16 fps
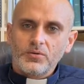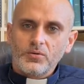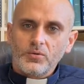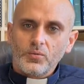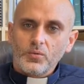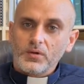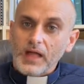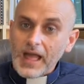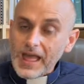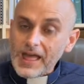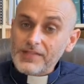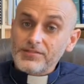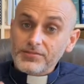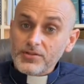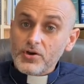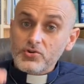Well, at
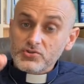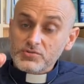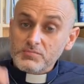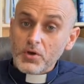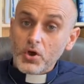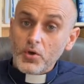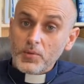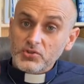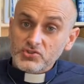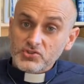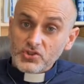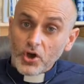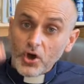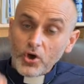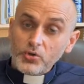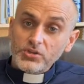those moments, the
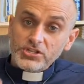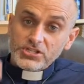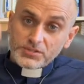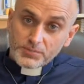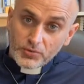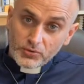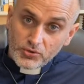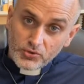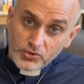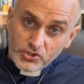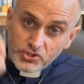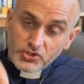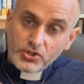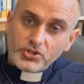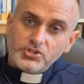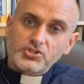Holy Spirit who
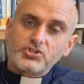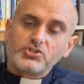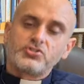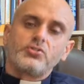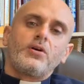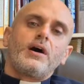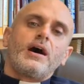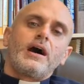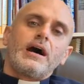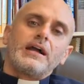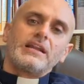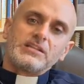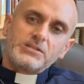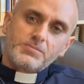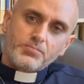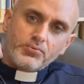searches your heart
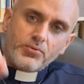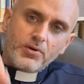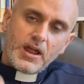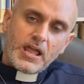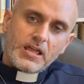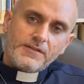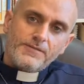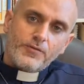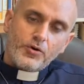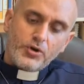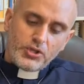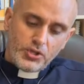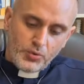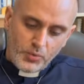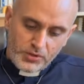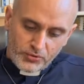is praying for
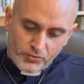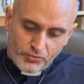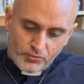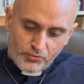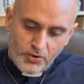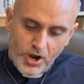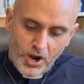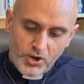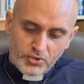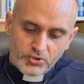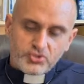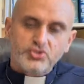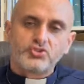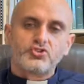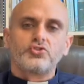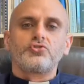you with
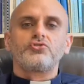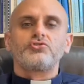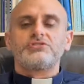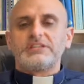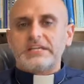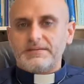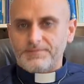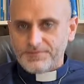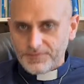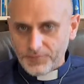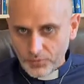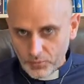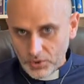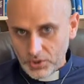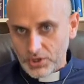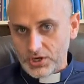groans too deep for
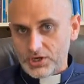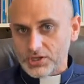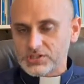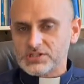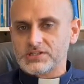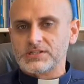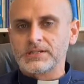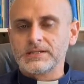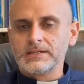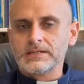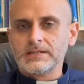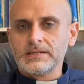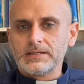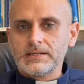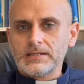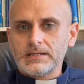words.
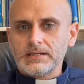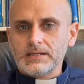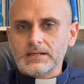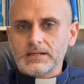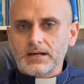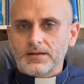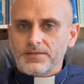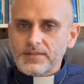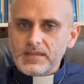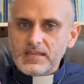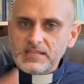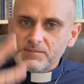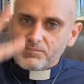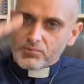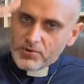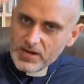And these
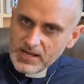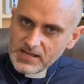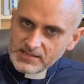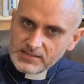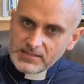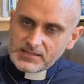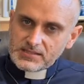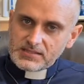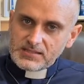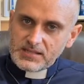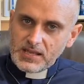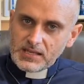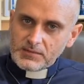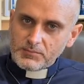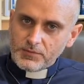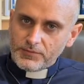prayers
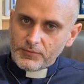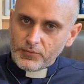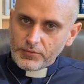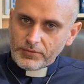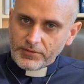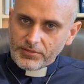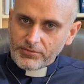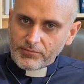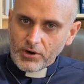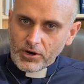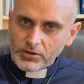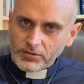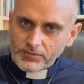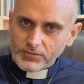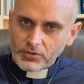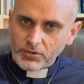ascend before the throne
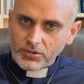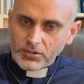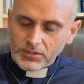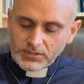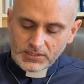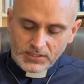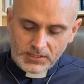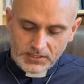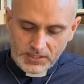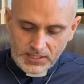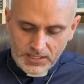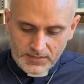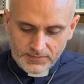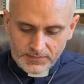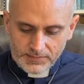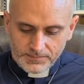of God in
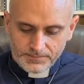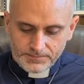heaven.